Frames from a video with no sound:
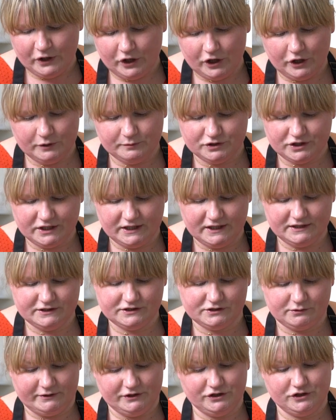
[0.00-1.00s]
aubergine,
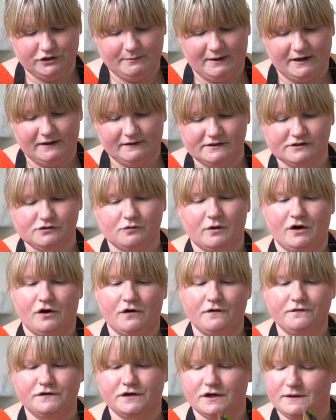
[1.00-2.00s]
so I do make this quite
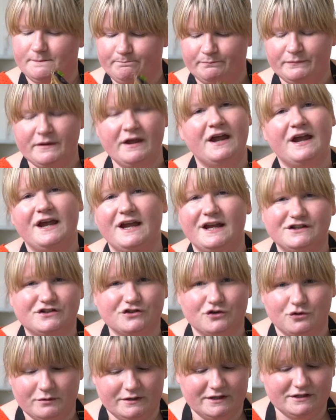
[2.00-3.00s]
often. It's
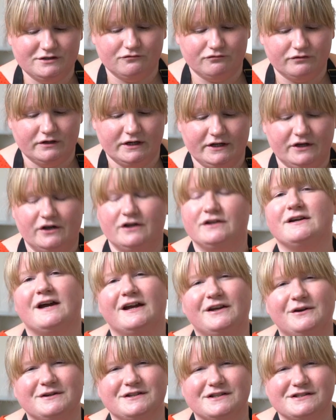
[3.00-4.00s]
always really good.
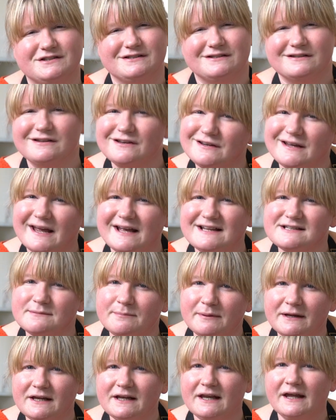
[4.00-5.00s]
I know it doesn't look as
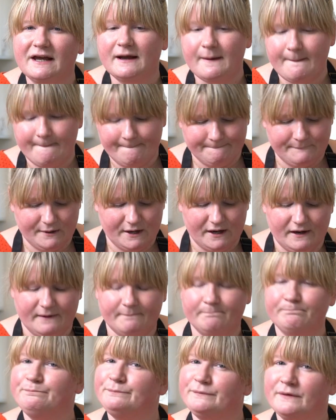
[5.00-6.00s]
appealing,
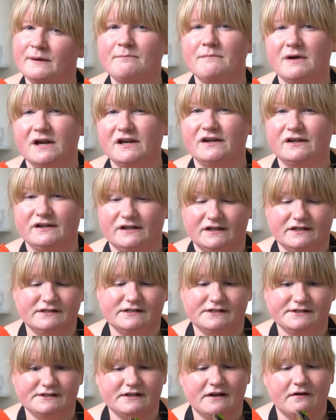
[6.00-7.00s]
but my goodness,
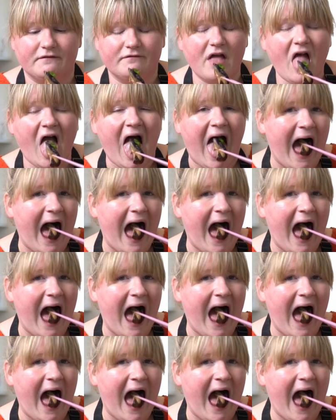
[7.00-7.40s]
it's love.